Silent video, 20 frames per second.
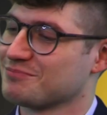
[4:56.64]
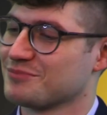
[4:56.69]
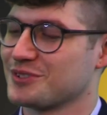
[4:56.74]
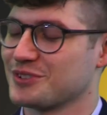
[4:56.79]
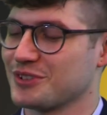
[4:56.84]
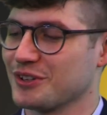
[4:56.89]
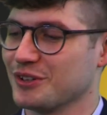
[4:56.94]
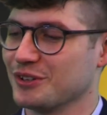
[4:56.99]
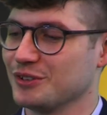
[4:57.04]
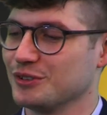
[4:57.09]

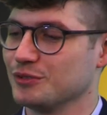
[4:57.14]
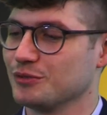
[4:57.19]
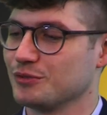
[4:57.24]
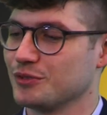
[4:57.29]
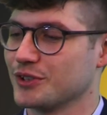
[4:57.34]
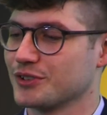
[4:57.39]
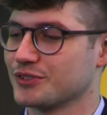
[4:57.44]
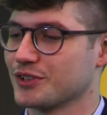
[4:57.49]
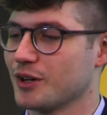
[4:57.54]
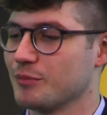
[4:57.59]
So, for
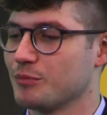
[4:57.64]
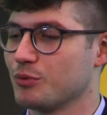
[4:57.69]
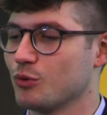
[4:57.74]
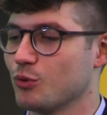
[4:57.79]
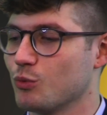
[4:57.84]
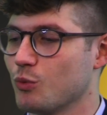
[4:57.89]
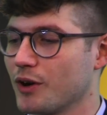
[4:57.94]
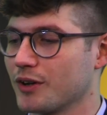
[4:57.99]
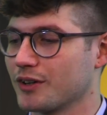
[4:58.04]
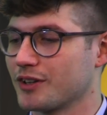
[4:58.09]
example,
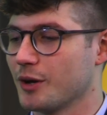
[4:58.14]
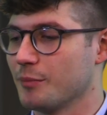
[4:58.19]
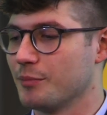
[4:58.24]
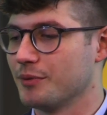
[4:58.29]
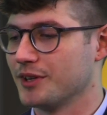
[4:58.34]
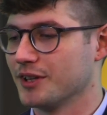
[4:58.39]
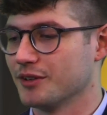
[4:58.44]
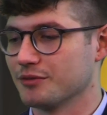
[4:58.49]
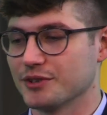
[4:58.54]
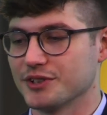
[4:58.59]
one
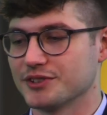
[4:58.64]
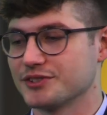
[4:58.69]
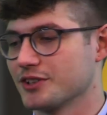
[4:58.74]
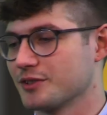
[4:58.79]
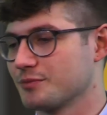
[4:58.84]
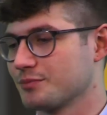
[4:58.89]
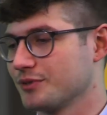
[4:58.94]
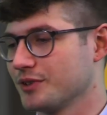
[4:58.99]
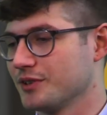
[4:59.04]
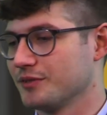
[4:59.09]
company I've
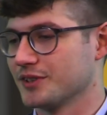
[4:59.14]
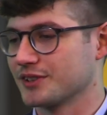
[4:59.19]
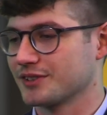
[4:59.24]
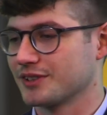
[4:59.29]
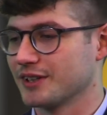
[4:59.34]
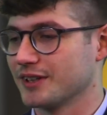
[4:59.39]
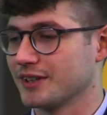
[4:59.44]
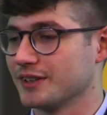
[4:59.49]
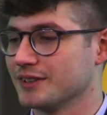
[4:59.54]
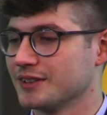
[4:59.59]
researched
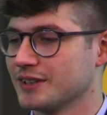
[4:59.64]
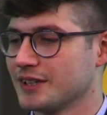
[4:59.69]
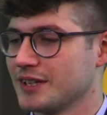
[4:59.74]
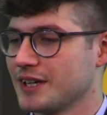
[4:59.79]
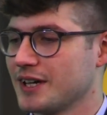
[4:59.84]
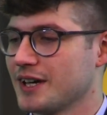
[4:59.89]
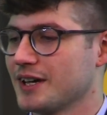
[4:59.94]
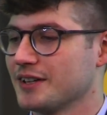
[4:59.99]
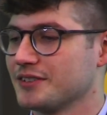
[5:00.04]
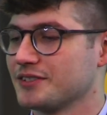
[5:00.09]
previously,
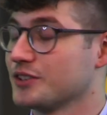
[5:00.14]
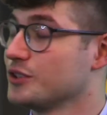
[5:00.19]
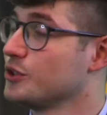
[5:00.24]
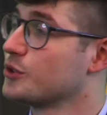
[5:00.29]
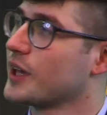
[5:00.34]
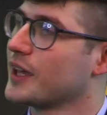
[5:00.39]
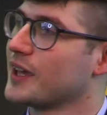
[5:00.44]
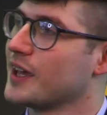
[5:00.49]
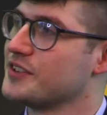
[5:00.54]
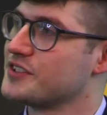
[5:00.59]
it's a
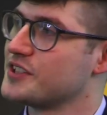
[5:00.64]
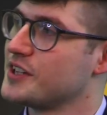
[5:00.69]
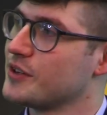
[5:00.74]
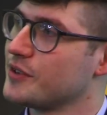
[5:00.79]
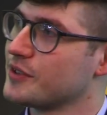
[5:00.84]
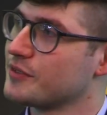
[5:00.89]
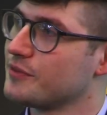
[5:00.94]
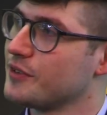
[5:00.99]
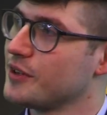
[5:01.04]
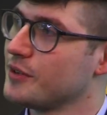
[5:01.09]
UK
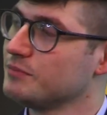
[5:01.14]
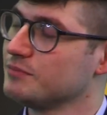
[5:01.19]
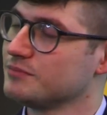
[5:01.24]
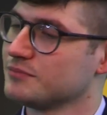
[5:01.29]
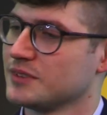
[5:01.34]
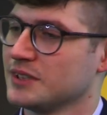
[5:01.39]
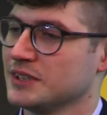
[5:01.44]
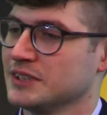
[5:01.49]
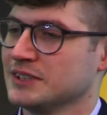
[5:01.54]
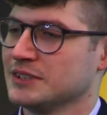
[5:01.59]
engineering firm
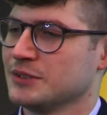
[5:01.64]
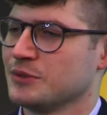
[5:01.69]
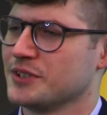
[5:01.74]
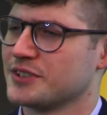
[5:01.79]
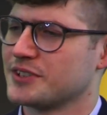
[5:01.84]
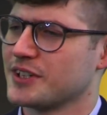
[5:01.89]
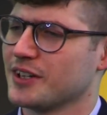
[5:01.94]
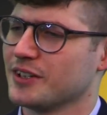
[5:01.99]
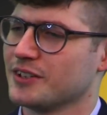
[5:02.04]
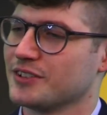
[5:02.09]
which
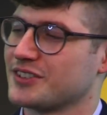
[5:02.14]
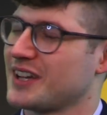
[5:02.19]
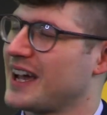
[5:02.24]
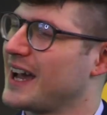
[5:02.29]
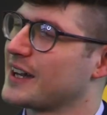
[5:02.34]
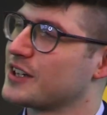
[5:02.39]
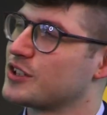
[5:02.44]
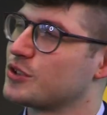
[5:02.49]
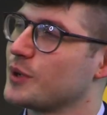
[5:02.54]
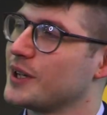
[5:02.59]
sells
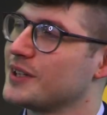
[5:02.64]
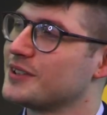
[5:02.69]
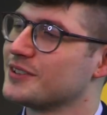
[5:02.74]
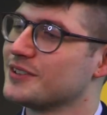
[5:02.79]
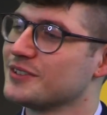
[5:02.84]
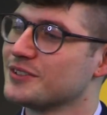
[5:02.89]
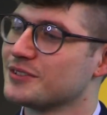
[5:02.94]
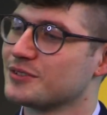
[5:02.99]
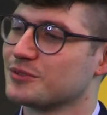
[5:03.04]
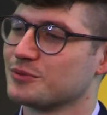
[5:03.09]

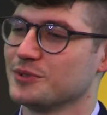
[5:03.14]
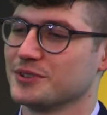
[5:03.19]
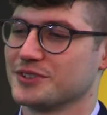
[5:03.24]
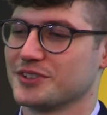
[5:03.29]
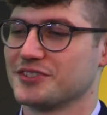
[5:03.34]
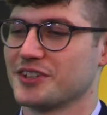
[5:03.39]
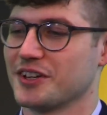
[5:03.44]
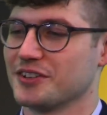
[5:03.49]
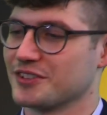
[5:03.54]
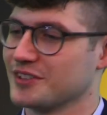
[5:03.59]
actuators, which
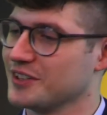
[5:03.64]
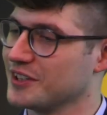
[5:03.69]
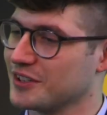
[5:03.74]
essentially